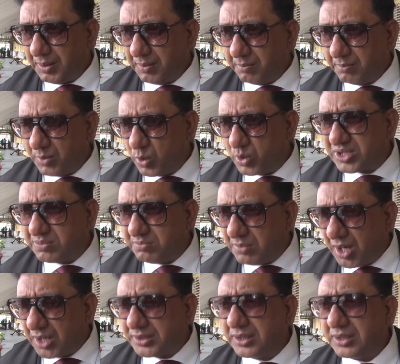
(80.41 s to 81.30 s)
most
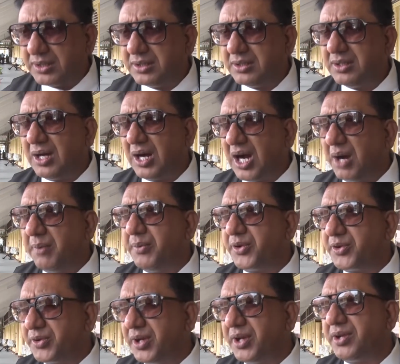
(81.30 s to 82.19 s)
modern
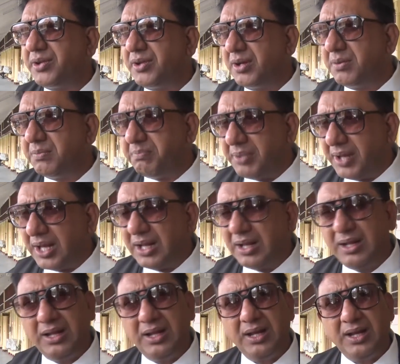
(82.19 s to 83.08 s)
arbitration
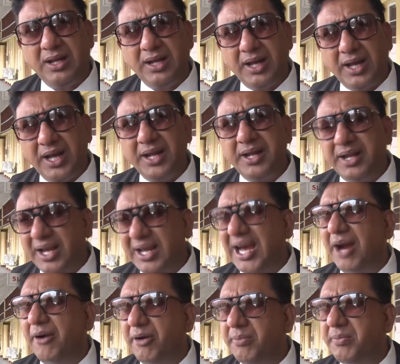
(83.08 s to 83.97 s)
bill in the
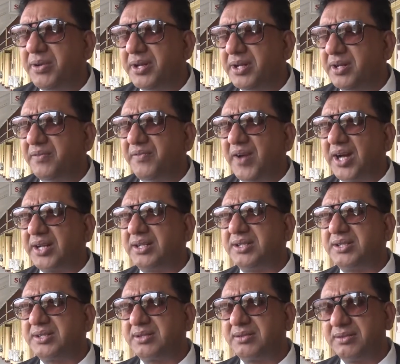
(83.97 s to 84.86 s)
Caribbean. In fact,
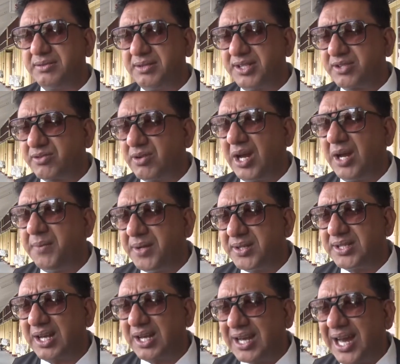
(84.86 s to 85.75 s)
it's described
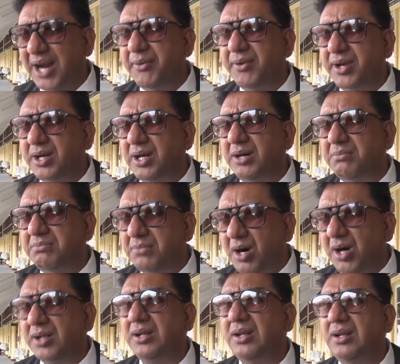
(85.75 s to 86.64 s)
as a CARICOM
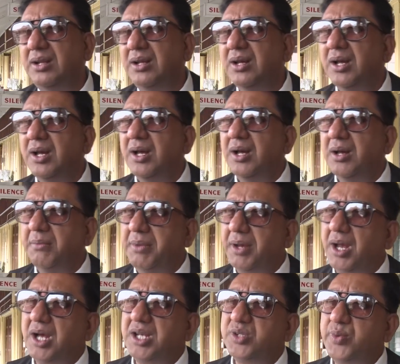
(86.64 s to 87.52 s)
model
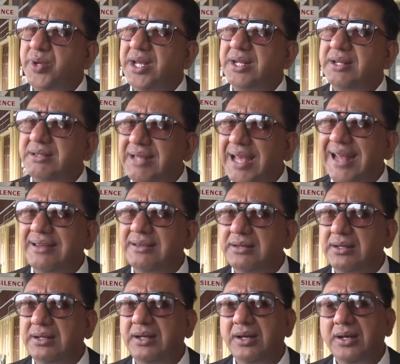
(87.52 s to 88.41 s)
because we
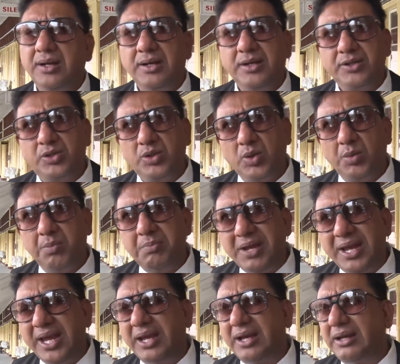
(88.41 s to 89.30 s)
intend to
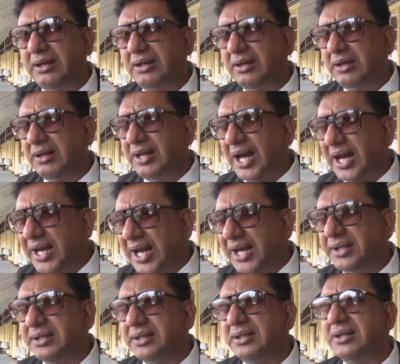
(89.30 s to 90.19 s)
make
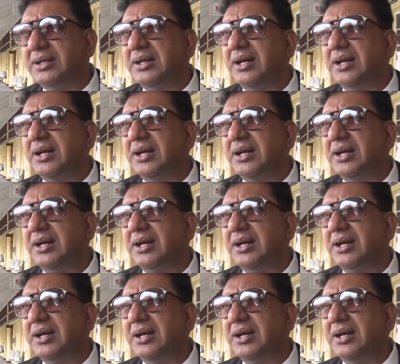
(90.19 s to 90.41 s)
Guyana